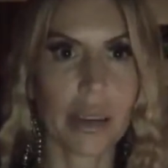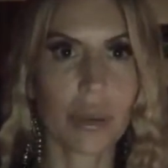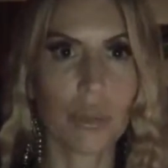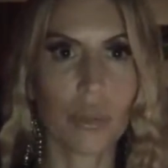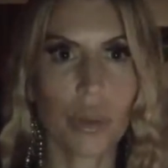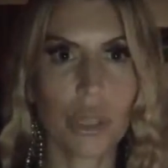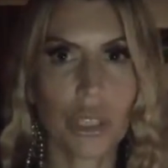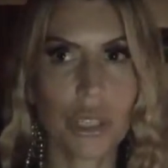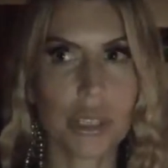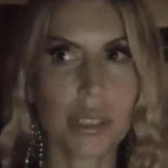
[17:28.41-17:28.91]

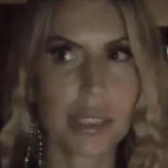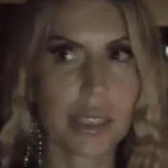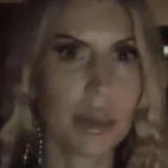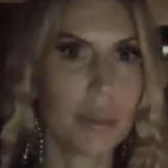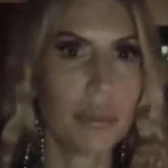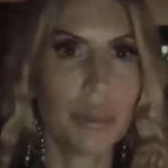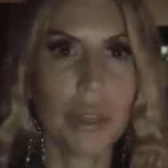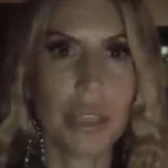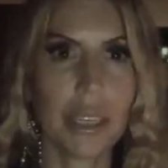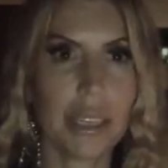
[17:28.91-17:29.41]
which is
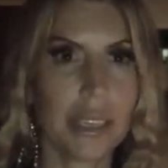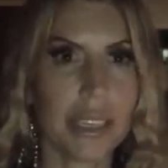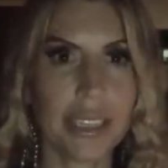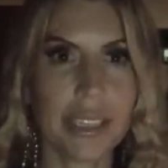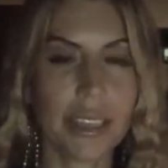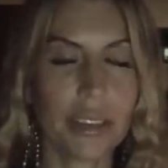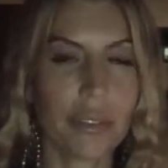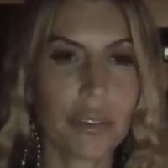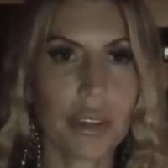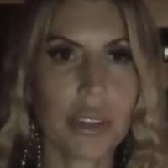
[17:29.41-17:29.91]
completely
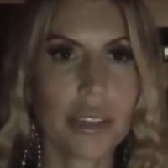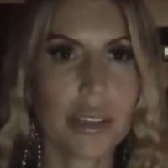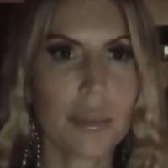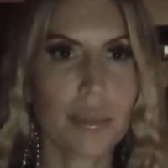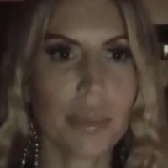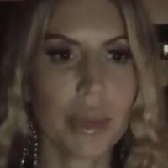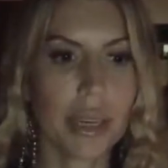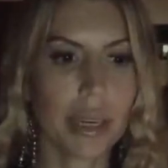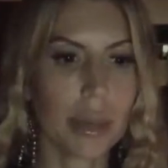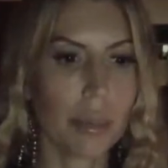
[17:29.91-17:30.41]
different than
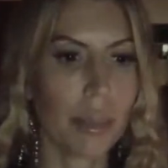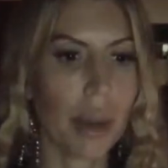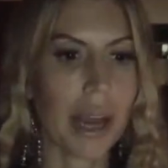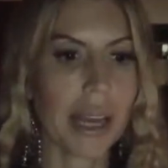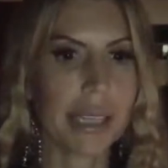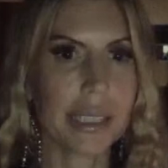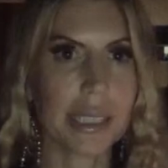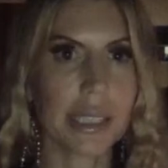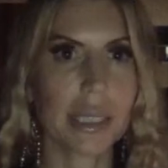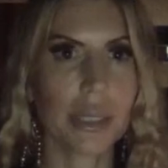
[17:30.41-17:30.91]
being a
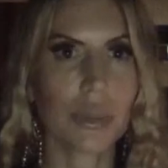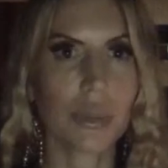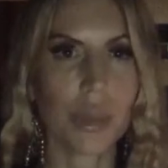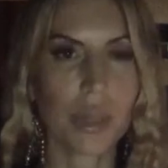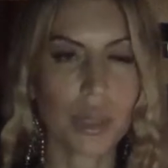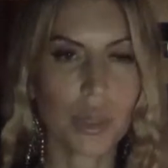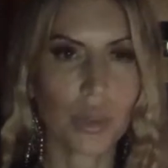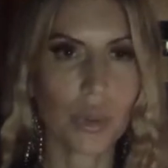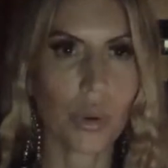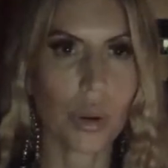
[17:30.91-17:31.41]
Pisces with a
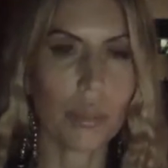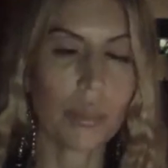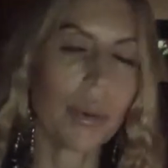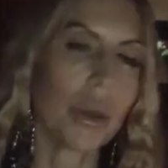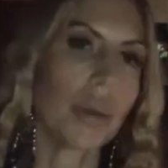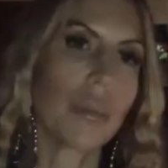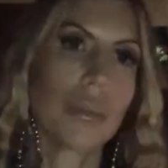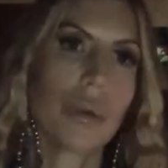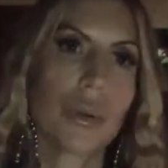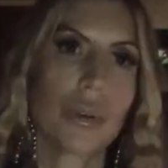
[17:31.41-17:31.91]

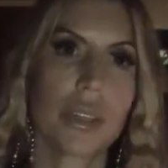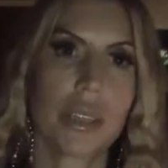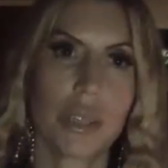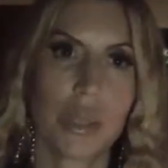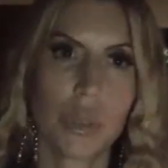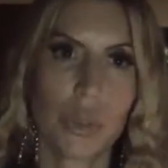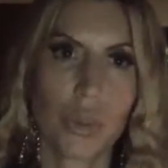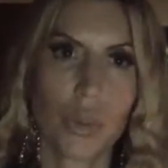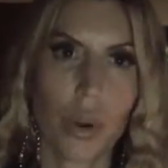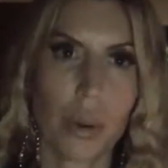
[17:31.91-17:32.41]
Scorpio moon and a
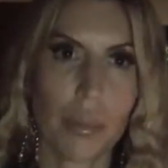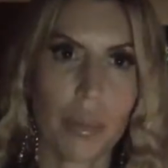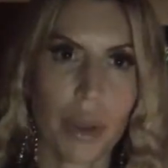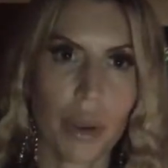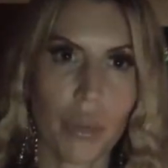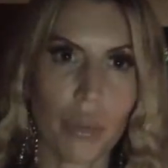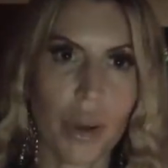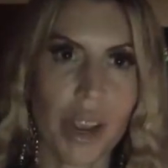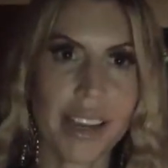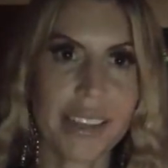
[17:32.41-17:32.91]
Scorpio
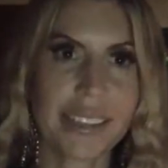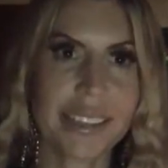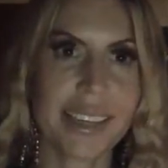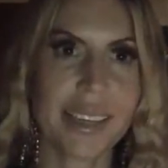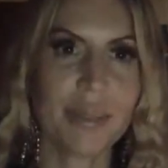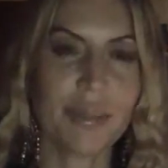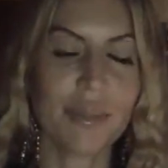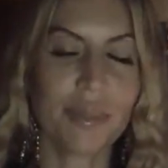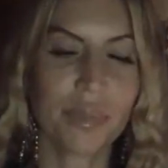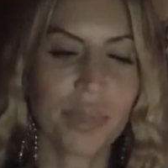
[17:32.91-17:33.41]

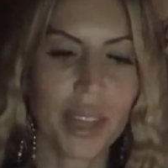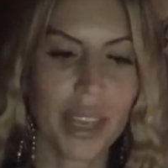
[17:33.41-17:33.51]
rising.